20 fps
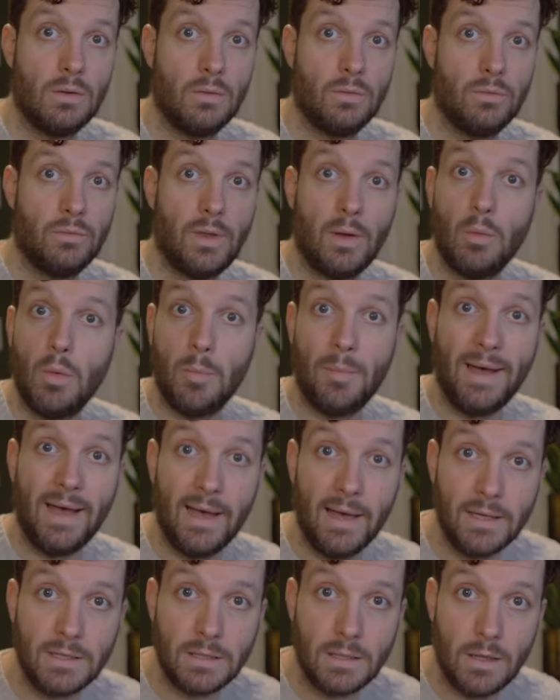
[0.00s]
they were
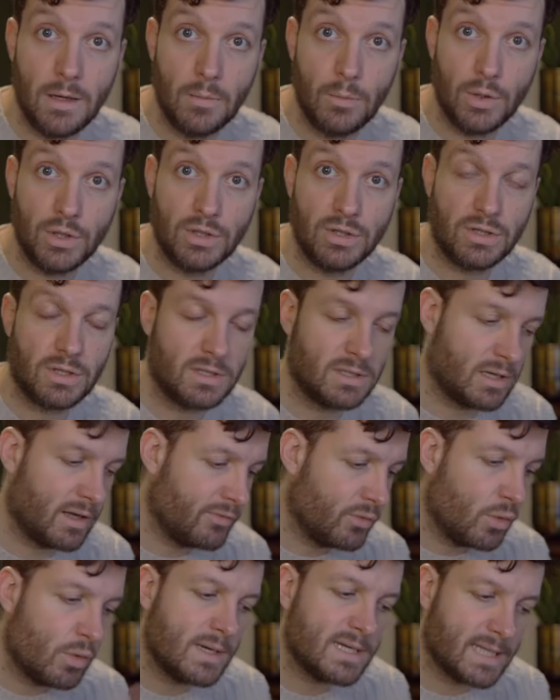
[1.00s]
bad, but just because
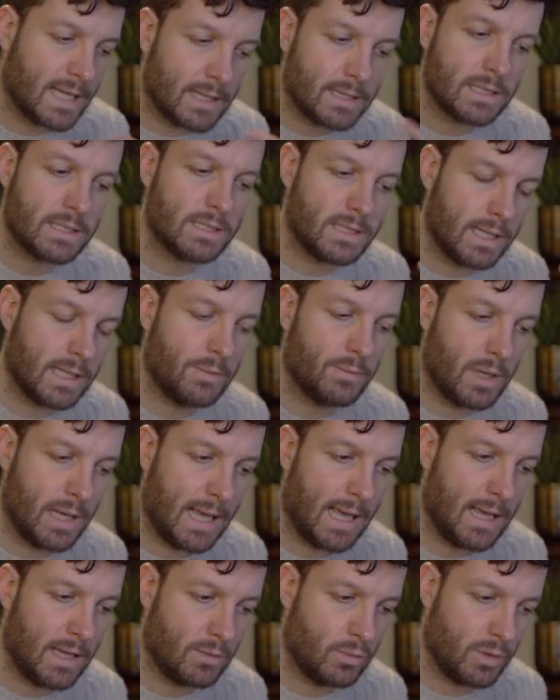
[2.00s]
I've always had this thing in my
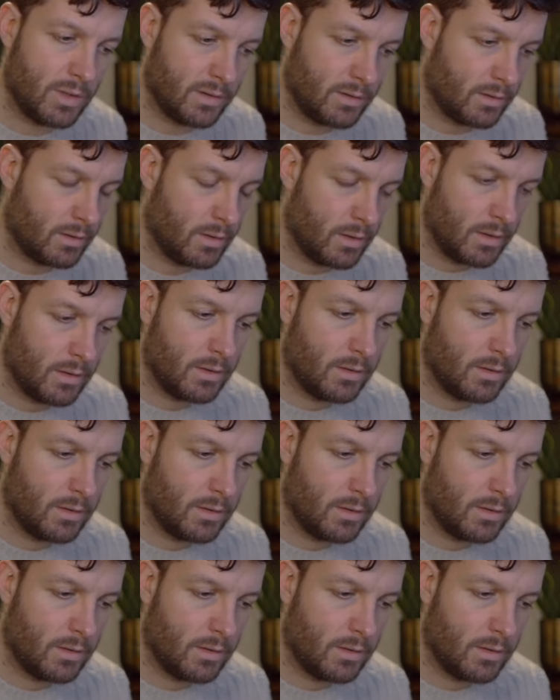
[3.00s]
head with